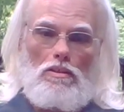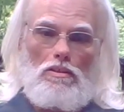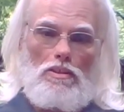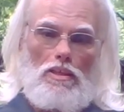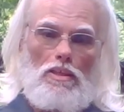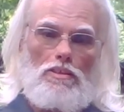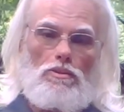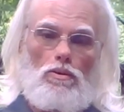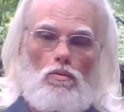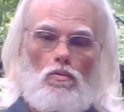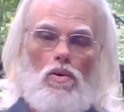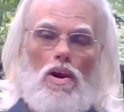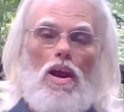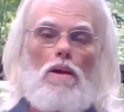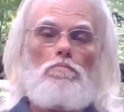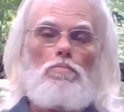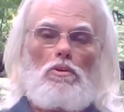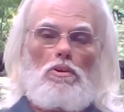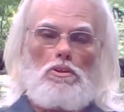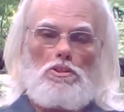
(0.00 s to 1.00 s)
that the
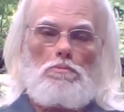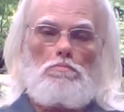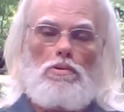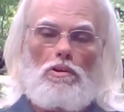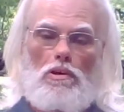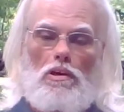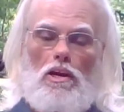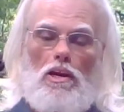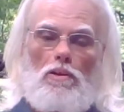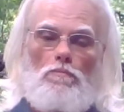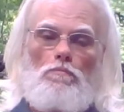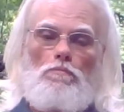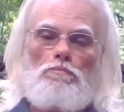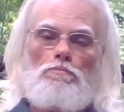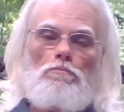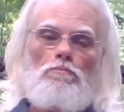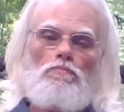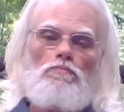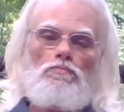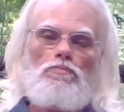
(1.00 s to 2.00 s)
wrapper is put on
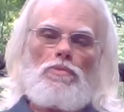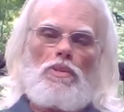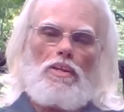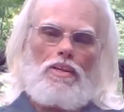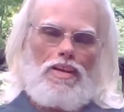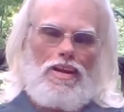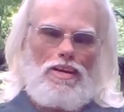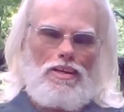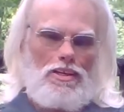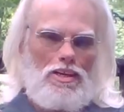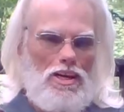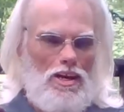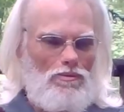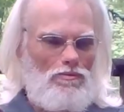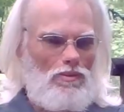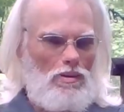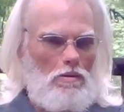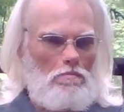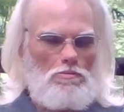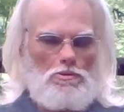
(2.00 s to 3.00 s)
to kind of
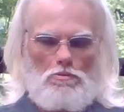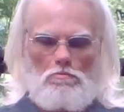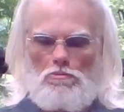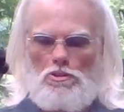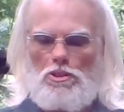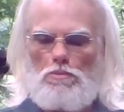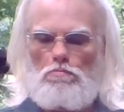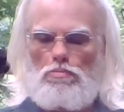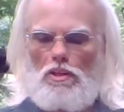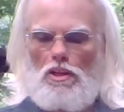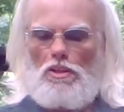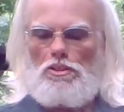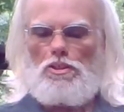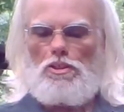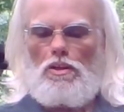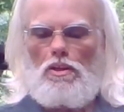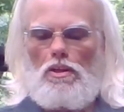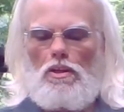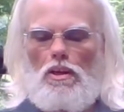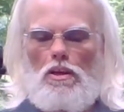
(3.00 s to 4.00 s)
cover up some splits.
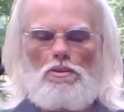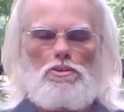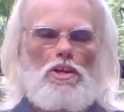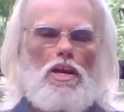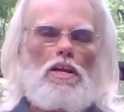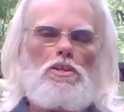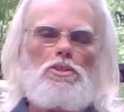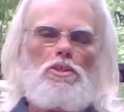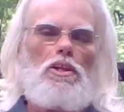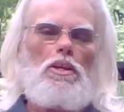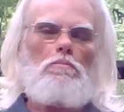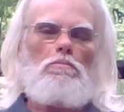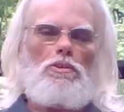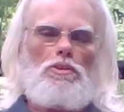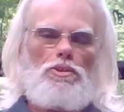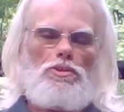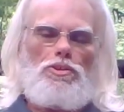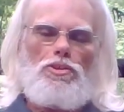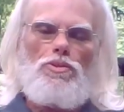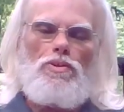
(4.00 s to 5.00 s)
I was actually able
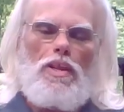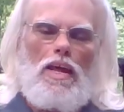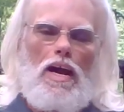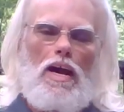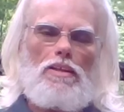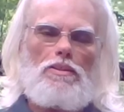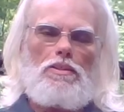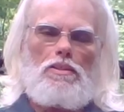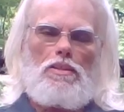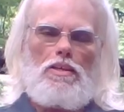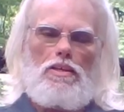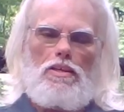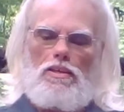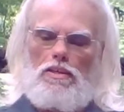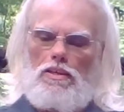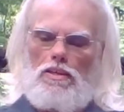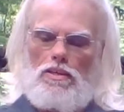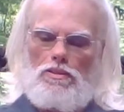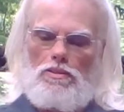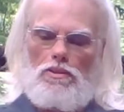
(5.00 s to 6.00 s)
to do that.
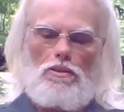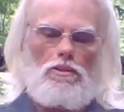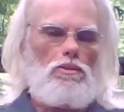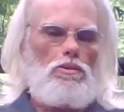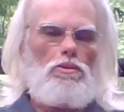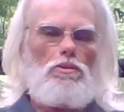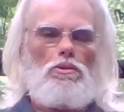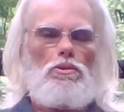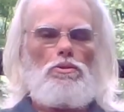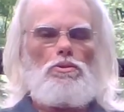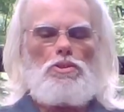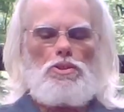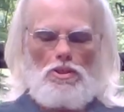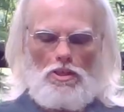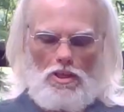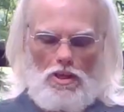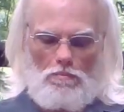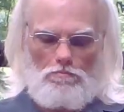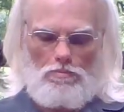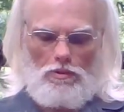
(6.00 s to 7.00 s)
The glue
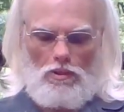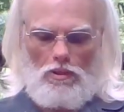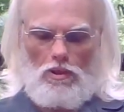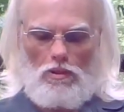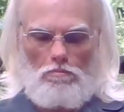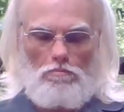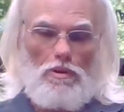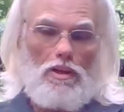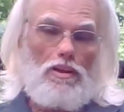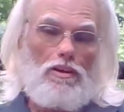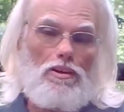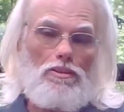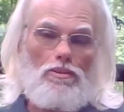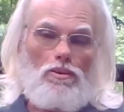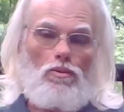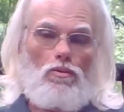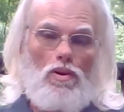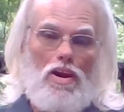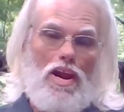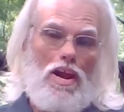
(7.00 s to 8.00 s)
loosened up a little bit on the
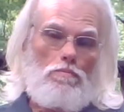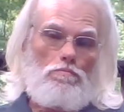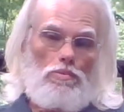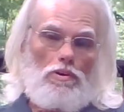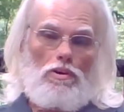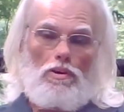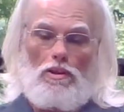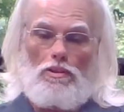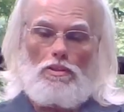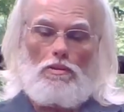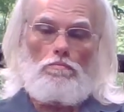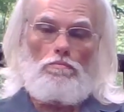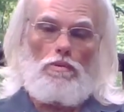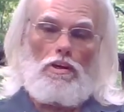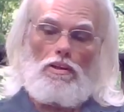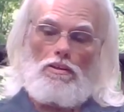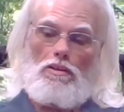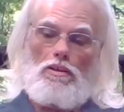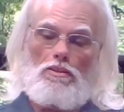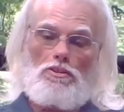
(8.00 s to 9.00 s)
wrapper on
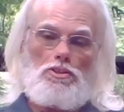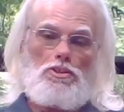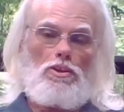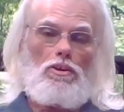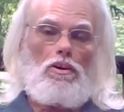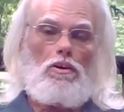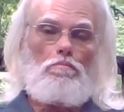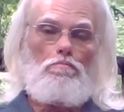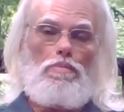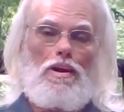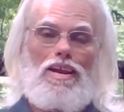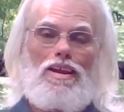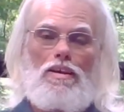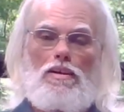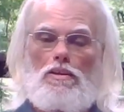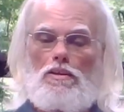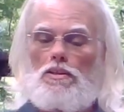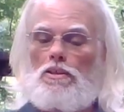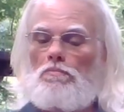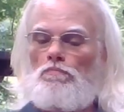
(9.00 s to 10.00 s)
the cigar
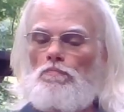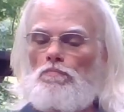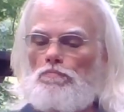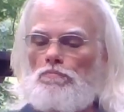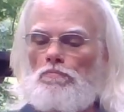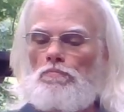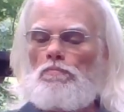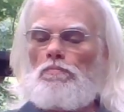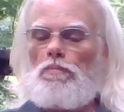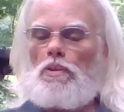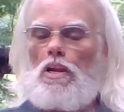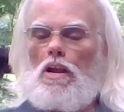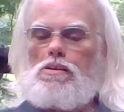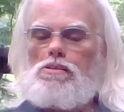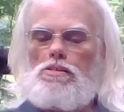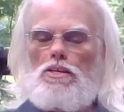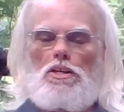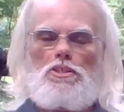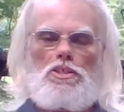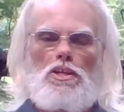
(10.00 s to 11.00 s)
band.
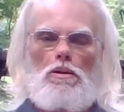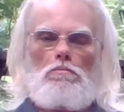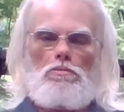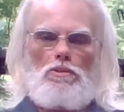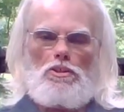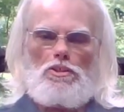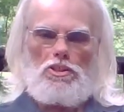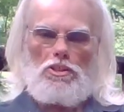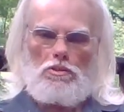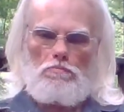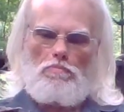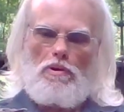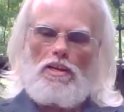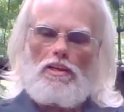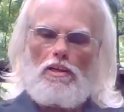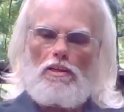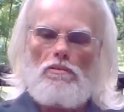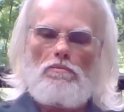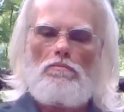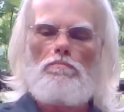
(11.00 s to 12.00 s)
I was able to spin
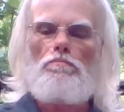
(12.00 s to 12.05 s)
it.